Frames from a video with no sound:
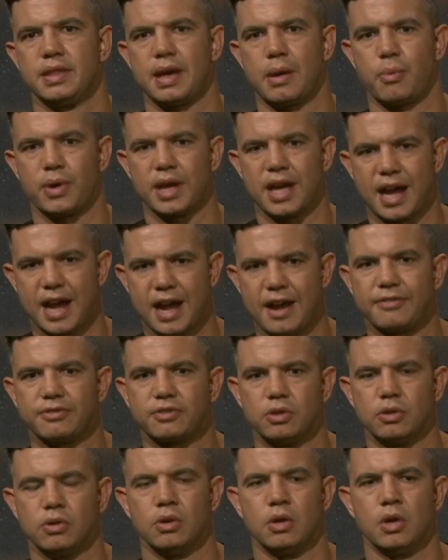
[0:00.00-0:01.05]
that we have
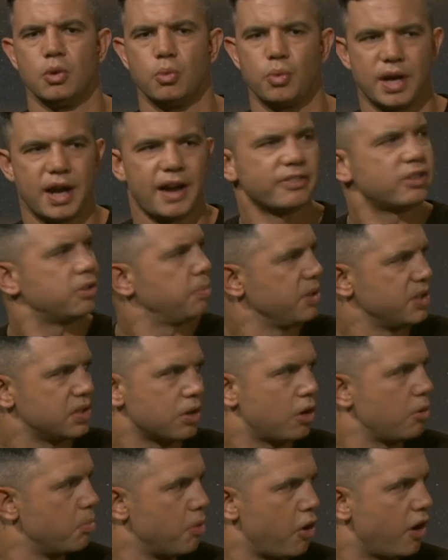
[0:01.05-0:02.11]
to we have to be
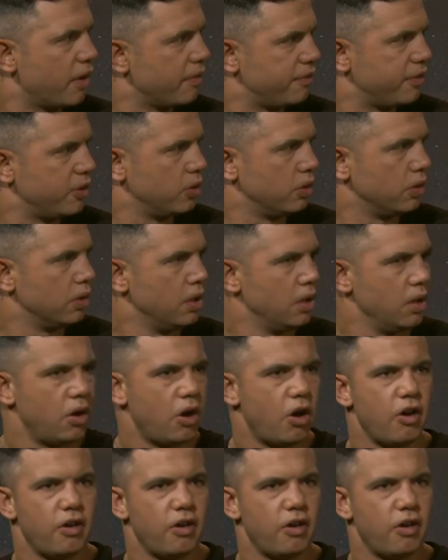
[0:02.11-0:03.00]
so mindful mm.